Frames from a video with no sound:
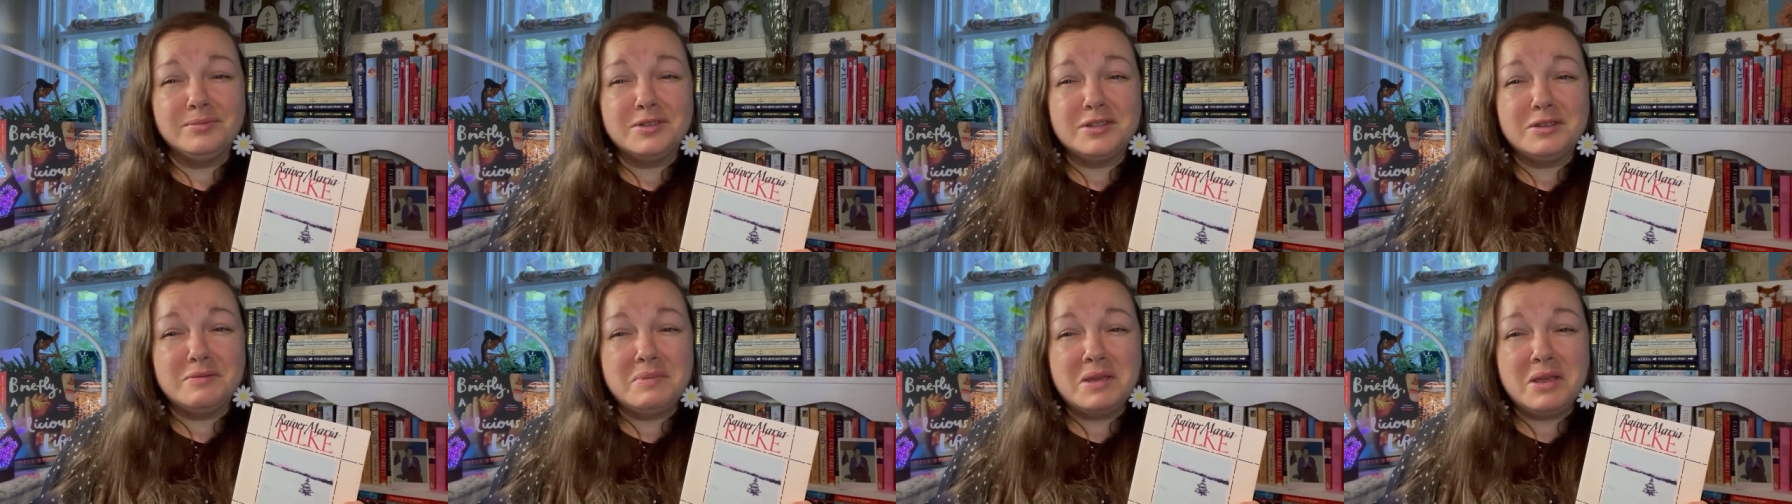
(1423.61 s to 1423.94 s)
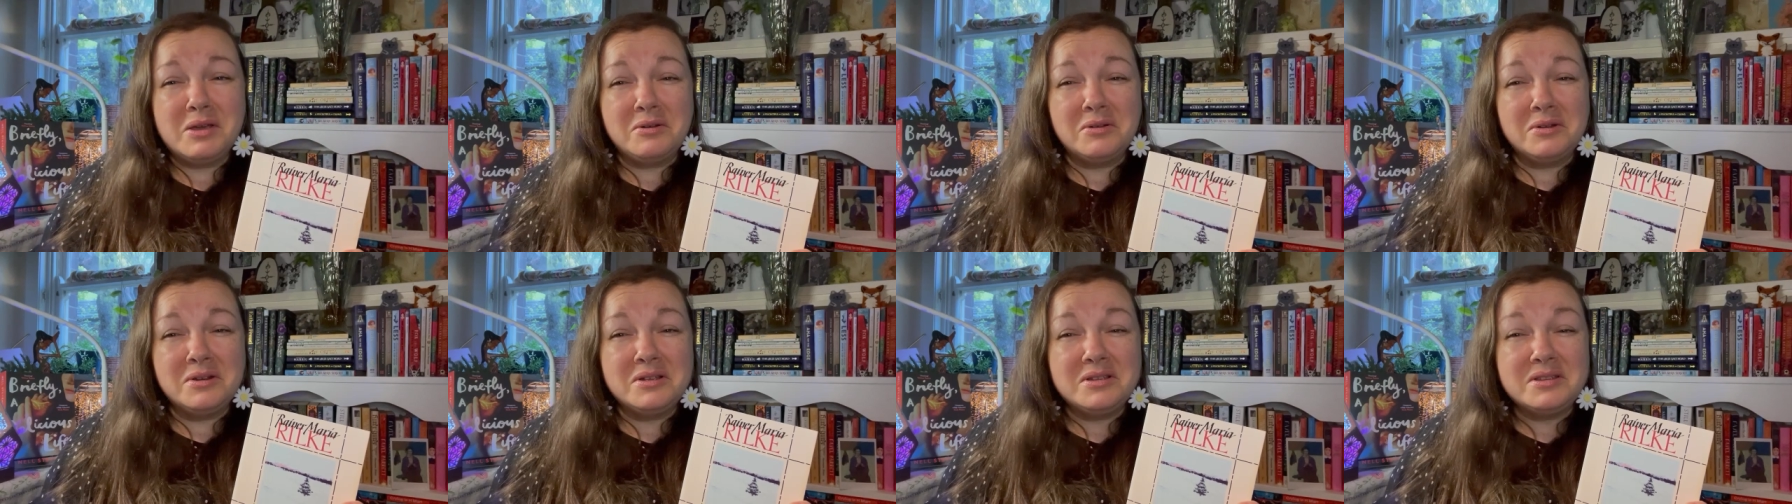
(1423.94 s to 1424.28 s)
to be
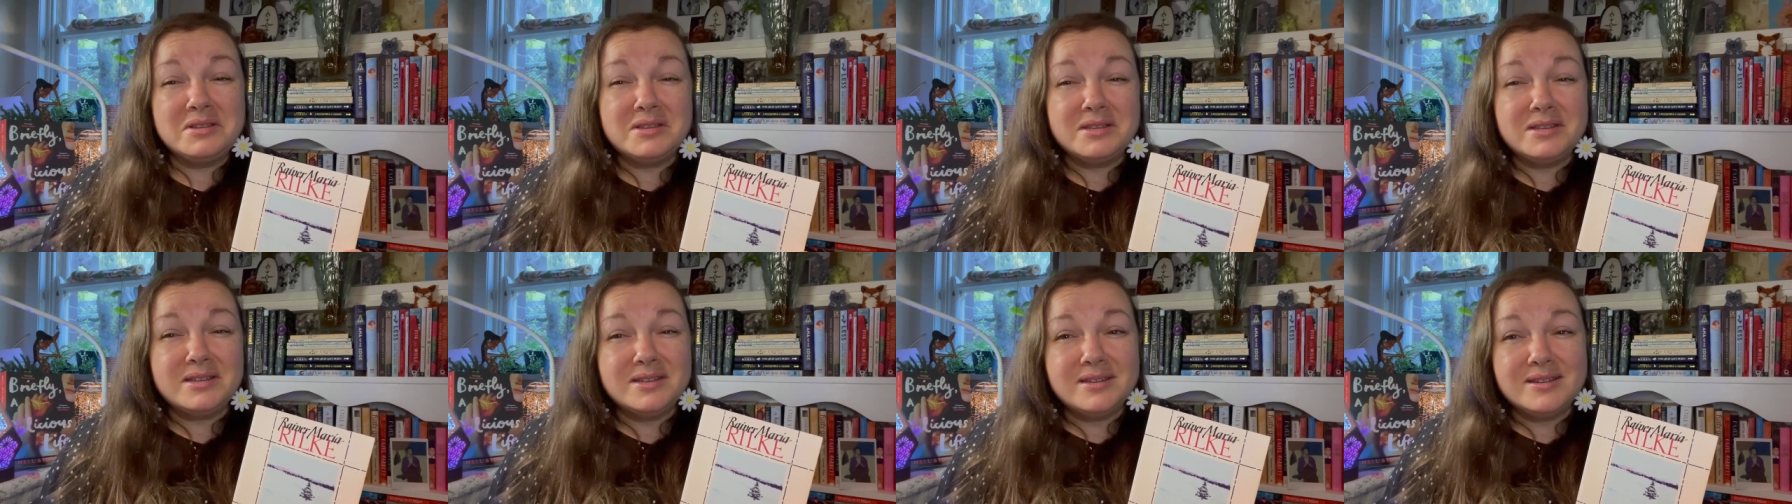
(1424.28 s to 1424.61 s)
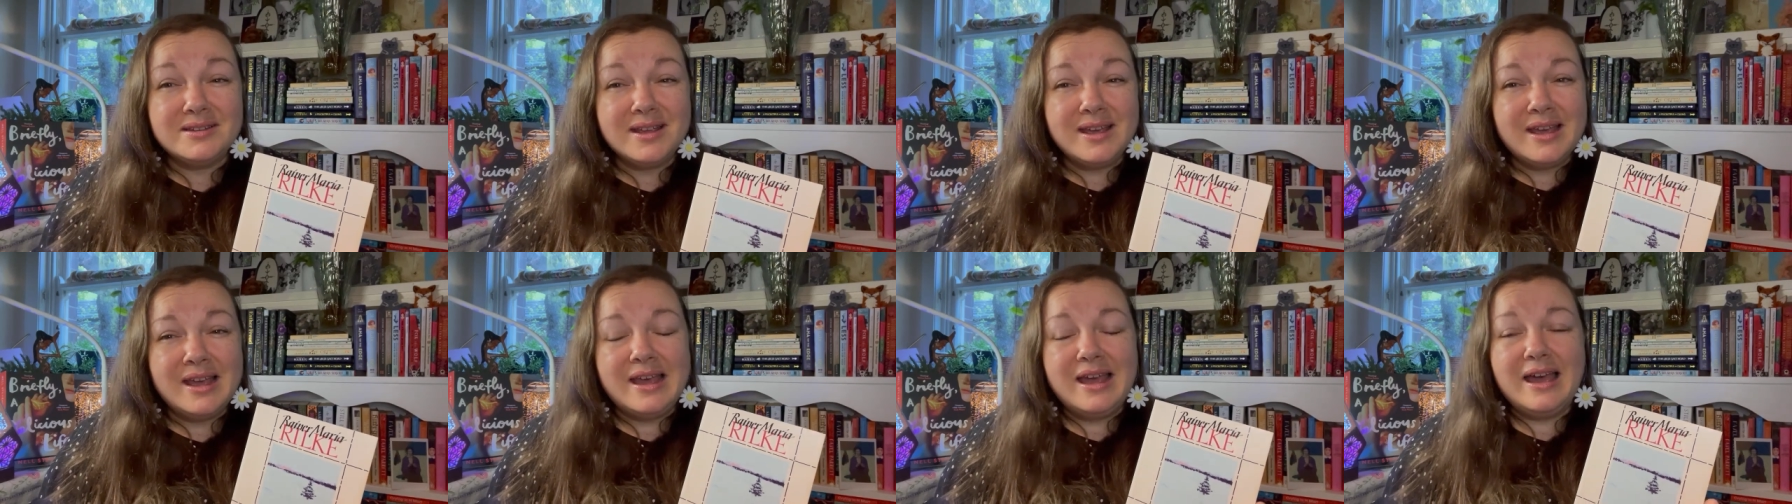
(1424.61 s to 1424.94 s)
honest,
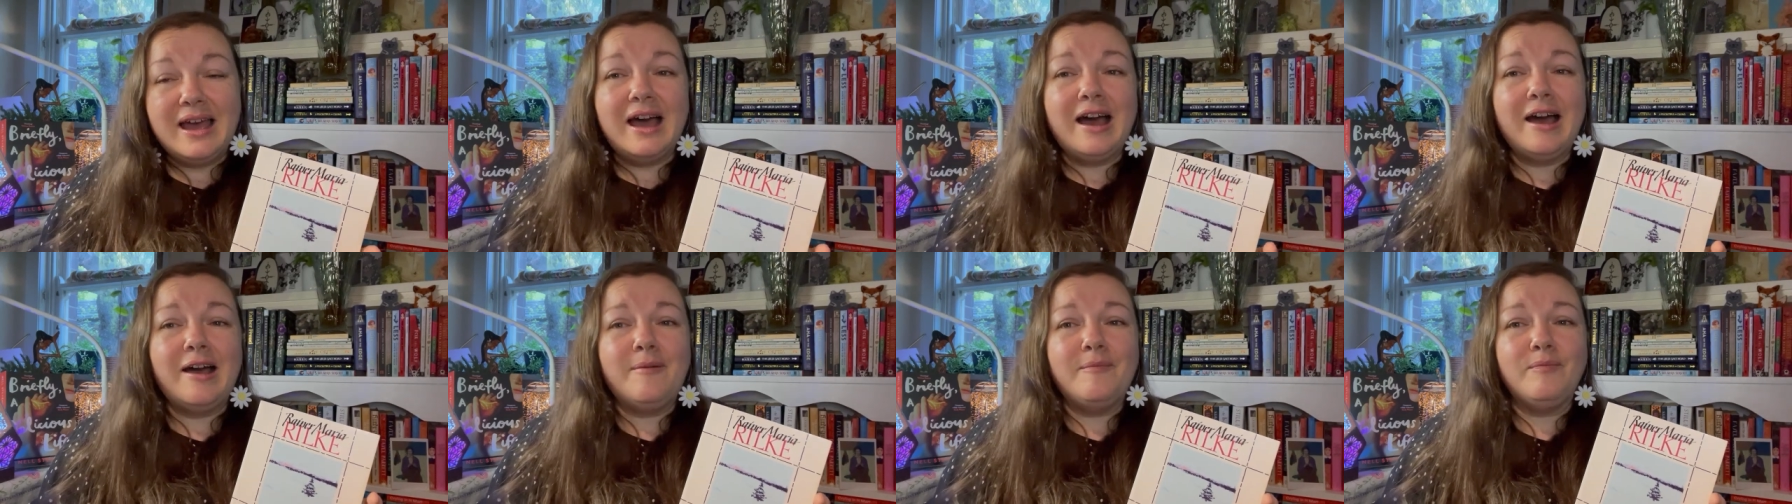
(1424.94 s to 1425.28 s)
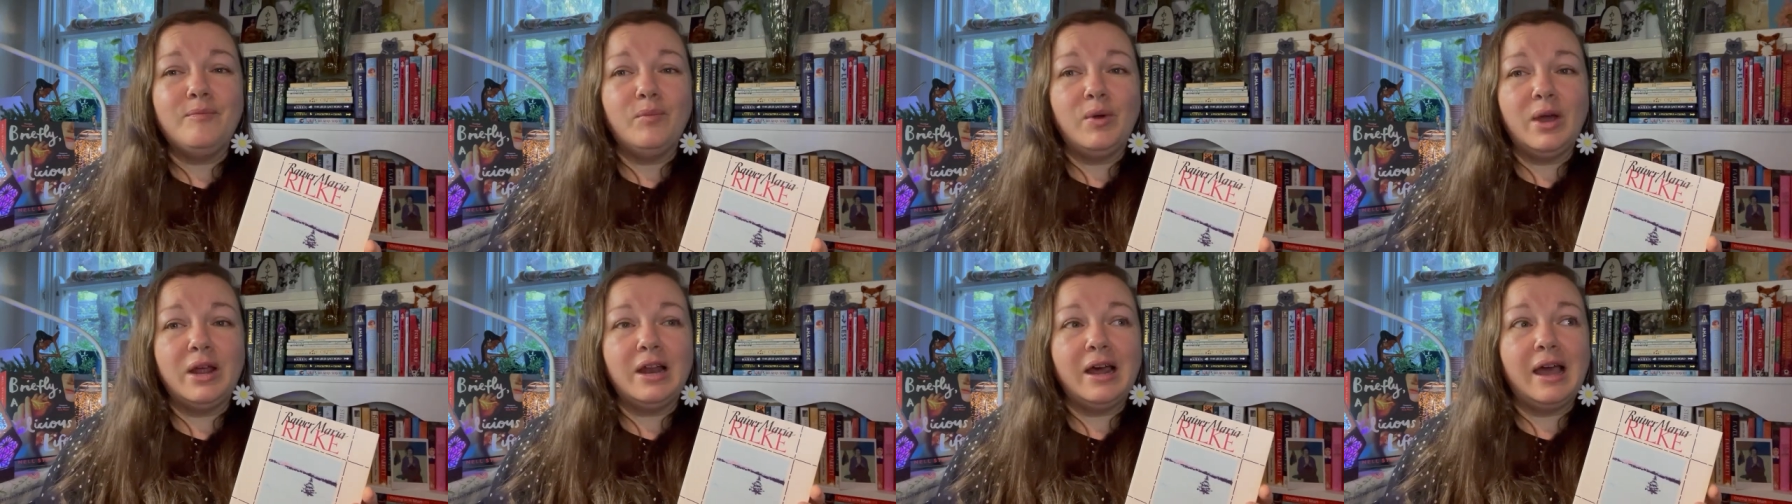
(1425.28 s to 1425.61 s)

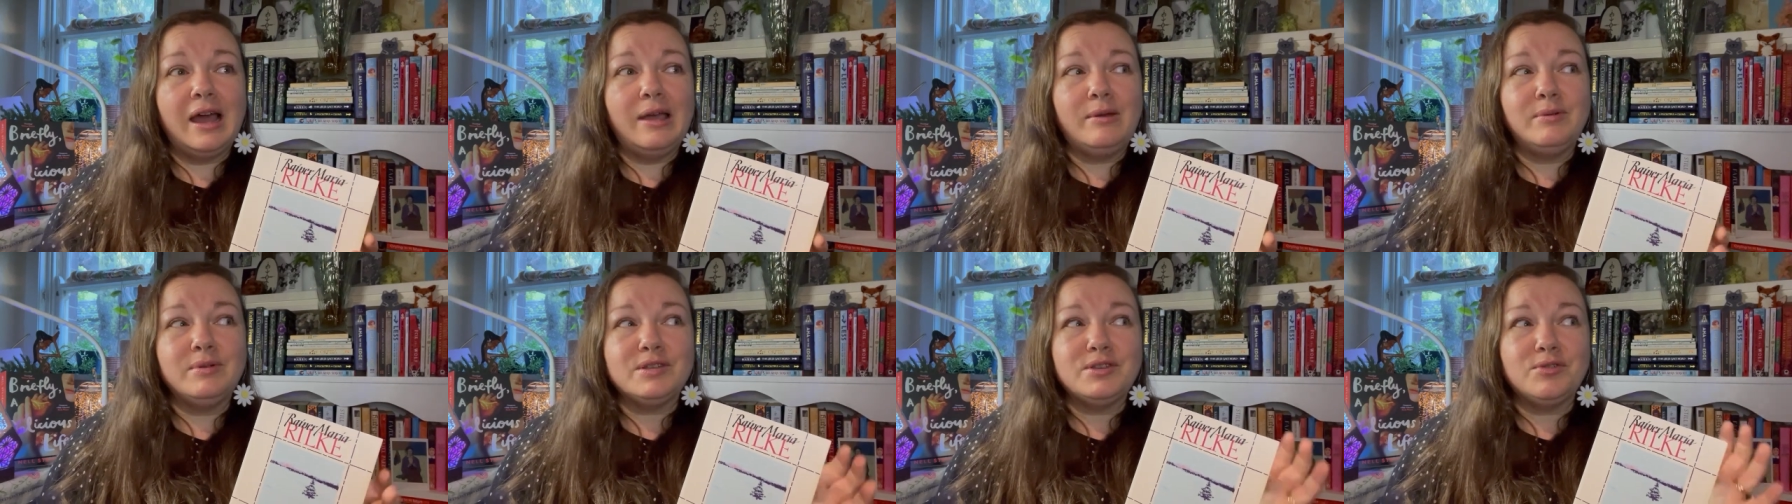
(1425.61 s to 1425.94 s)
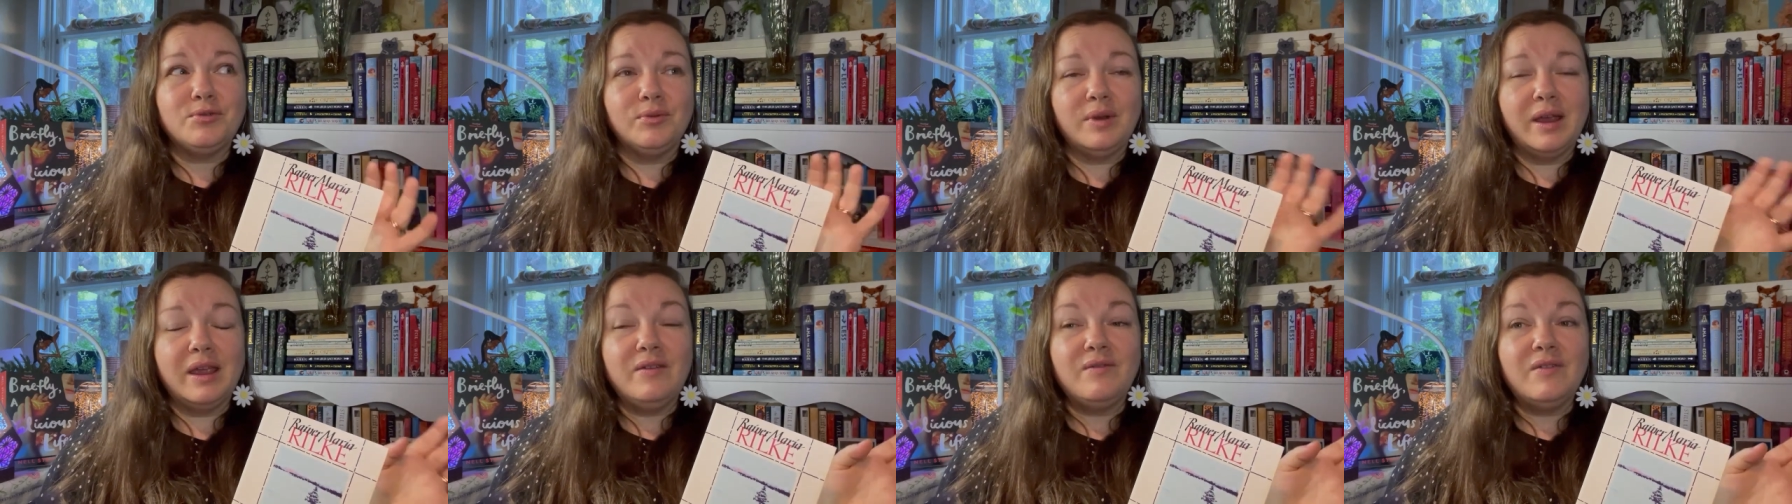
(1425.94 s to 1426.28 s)
um, when I was
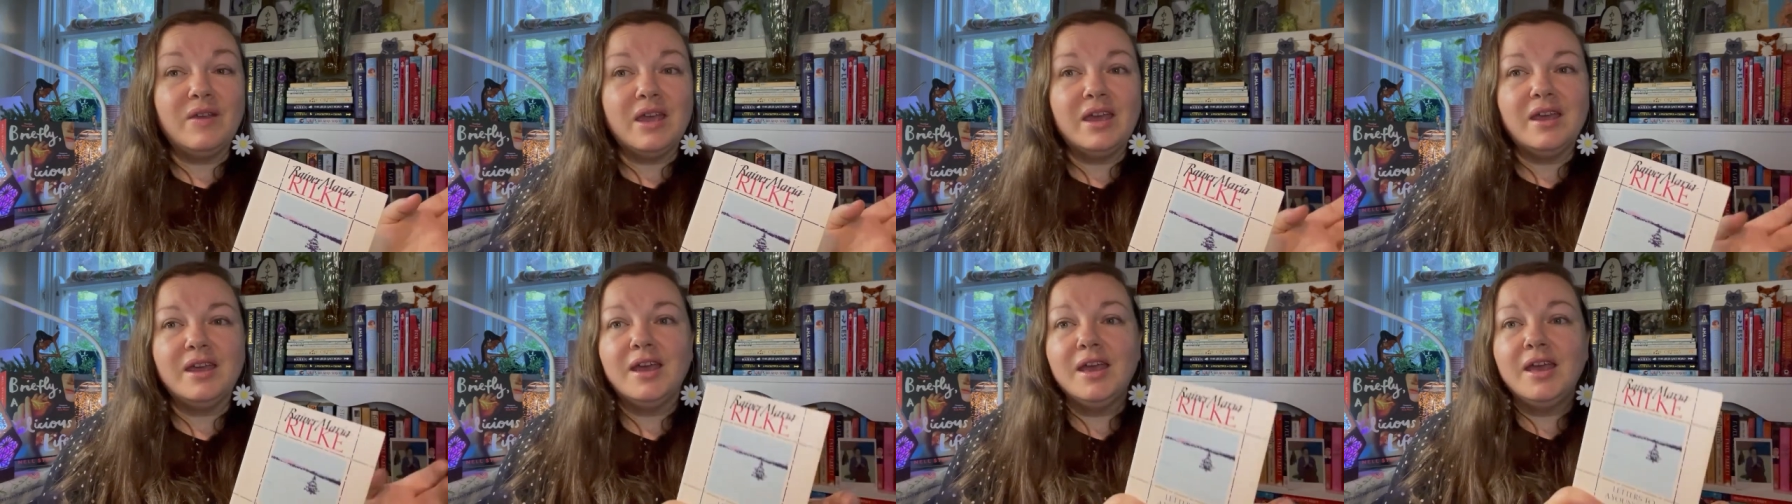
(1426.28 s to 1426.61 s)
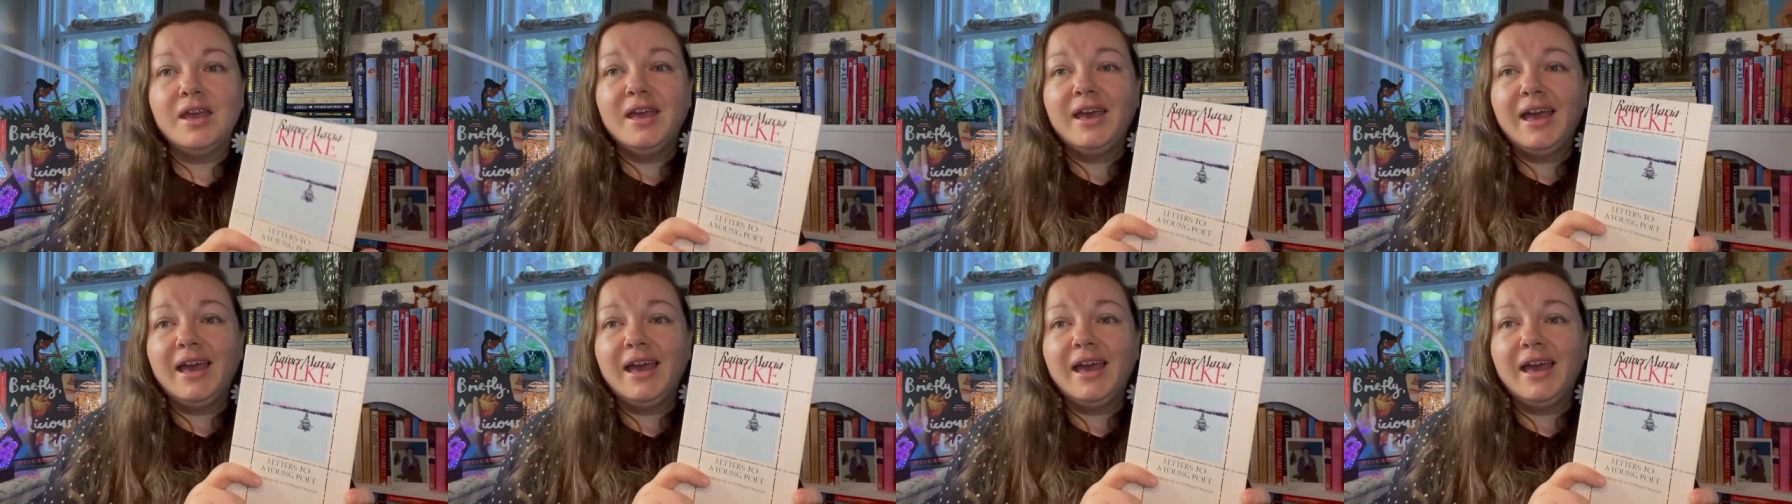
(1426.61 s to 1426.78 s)
grieving.